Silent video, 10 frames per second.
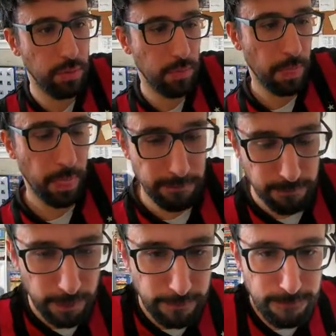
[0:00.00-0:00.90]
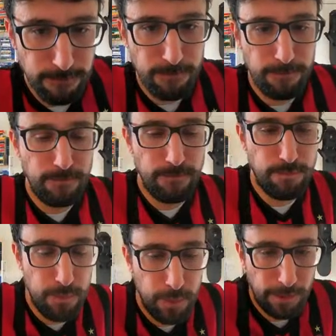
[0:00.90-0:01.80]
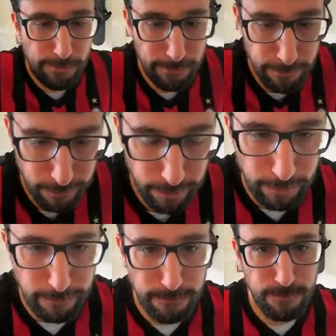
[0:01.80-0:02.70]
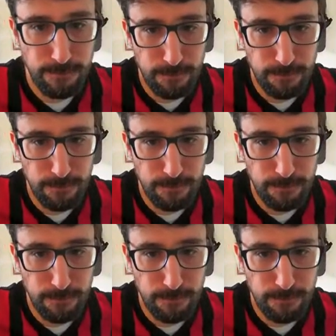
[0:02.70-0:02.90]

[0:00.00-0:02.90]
I want to know where Manchester United is.